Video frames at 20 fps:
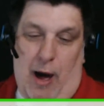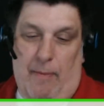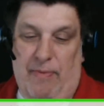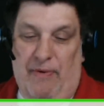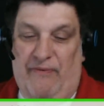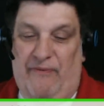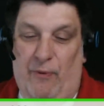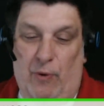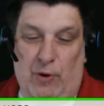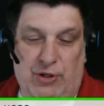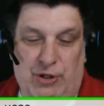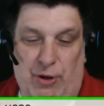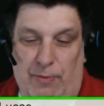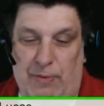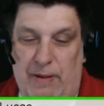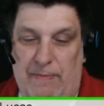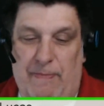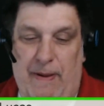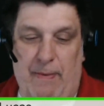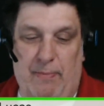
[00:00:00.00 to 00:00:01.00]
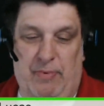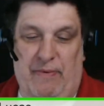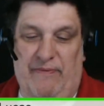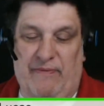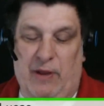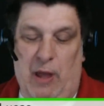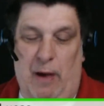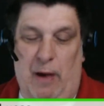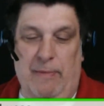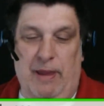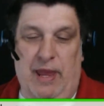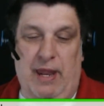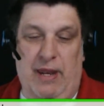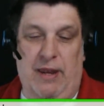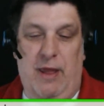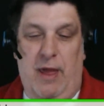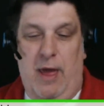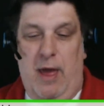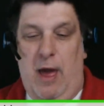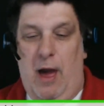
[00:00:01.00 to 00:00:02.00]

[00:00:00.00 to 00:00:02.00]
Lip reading: Before so many people have come in,